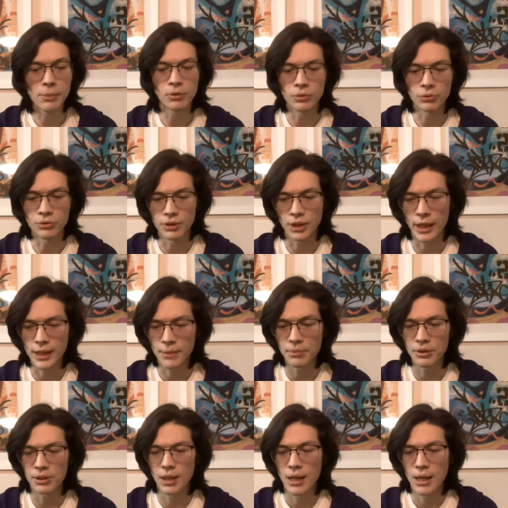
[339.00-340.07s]
whose
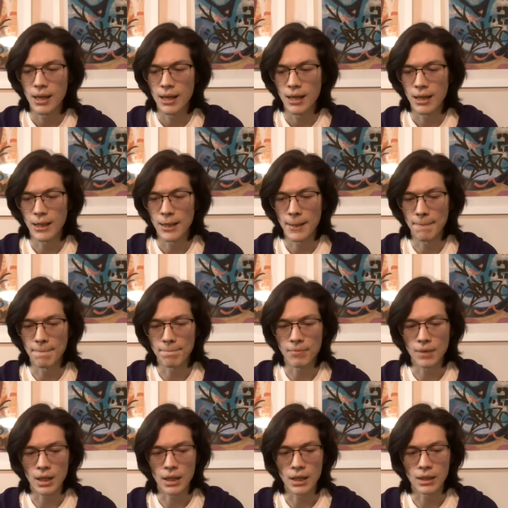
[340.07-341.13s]
types
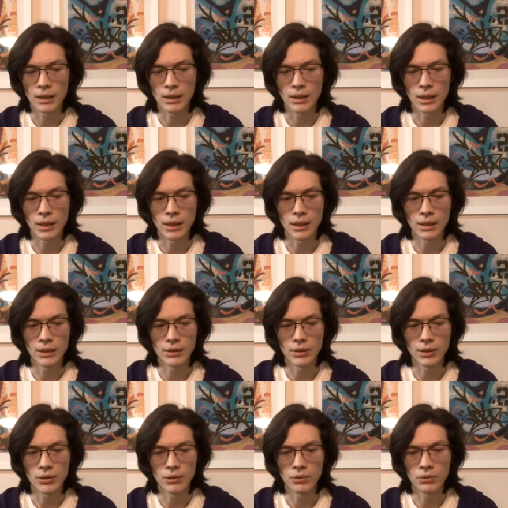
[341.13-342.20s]
I
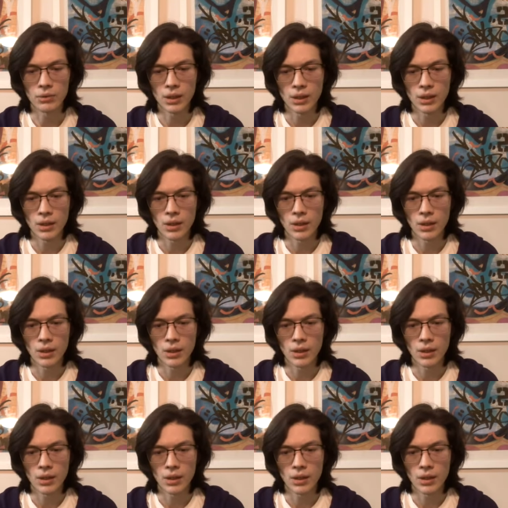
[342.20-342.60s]
know,